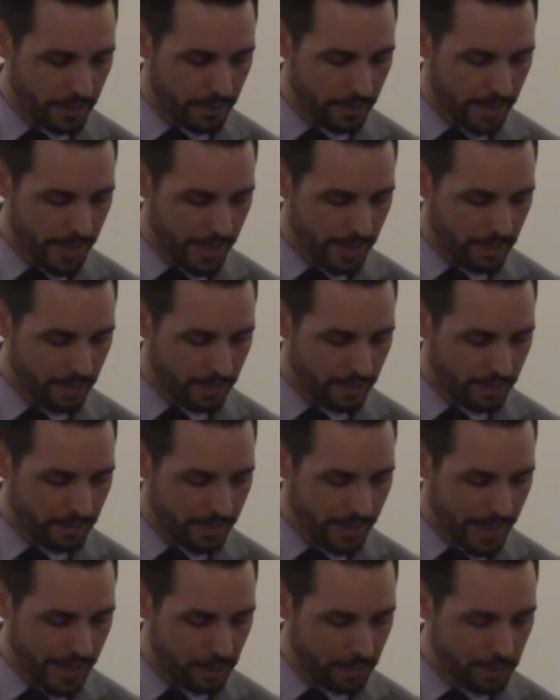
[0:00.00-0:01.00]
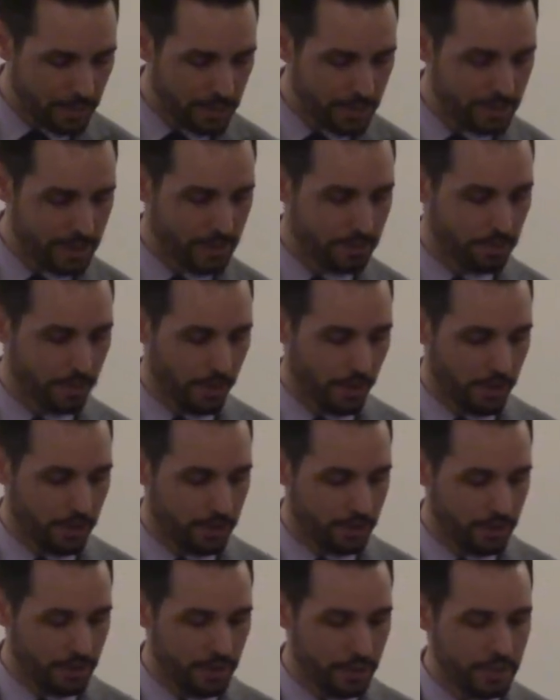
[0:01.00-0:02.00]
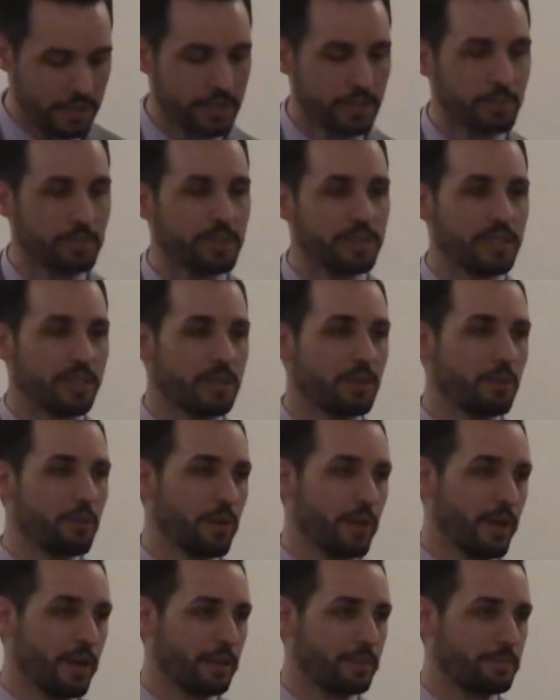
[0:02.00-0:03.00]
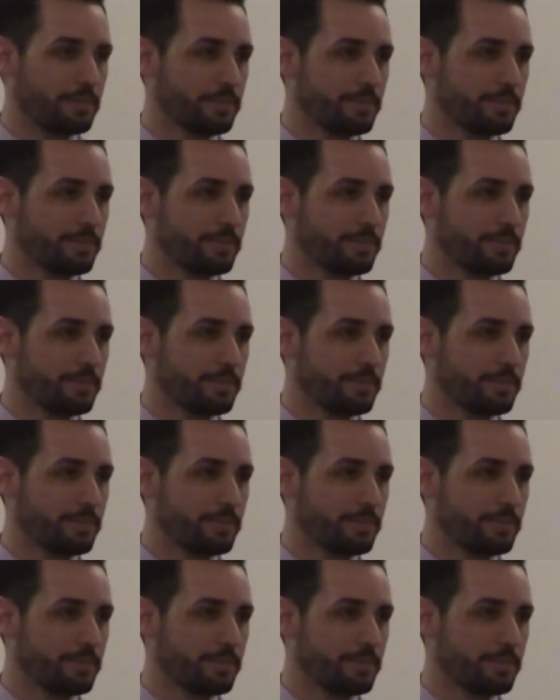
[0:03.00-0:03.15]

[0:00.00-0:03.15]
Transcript: then that which is in part shall be done away.